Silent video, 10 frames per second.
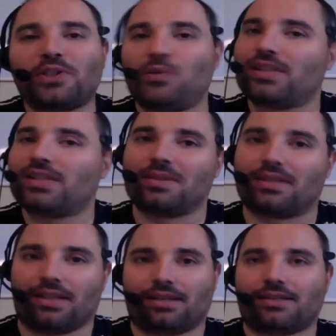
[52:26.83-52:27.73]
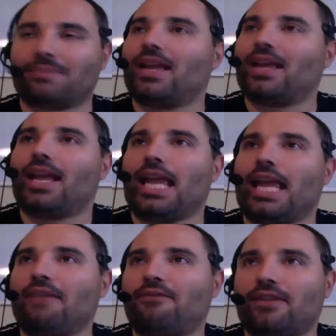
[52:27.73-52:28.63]
of wisdom is this:
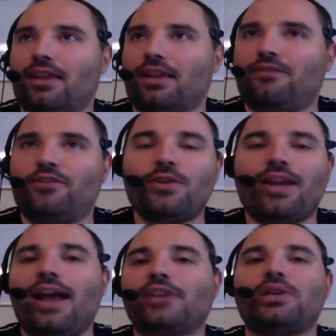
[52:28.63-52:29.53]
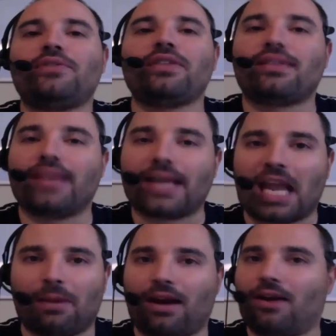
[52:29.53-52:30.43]
if if you guys are even thinking
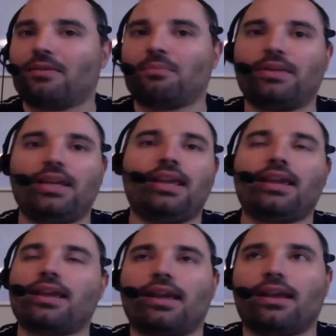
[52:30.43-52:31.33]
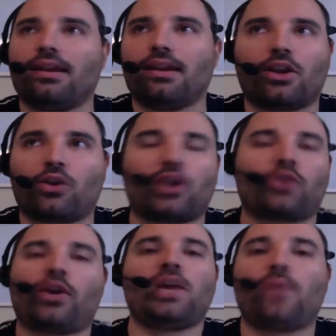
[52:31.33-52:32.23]
about being in
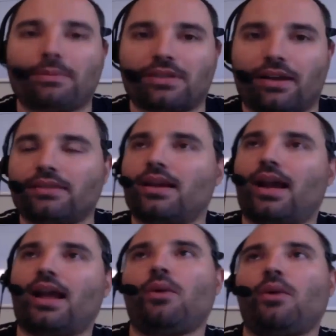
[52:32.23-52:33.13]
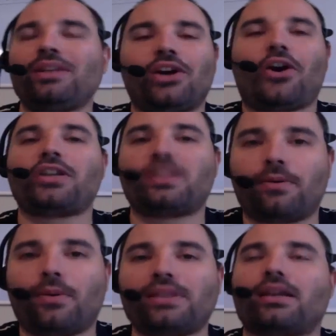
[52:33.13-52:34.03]
creating websites, uh, what's the hardest?
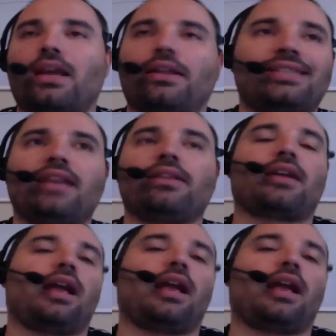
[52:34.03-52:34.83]
What's okay? Let's say okay.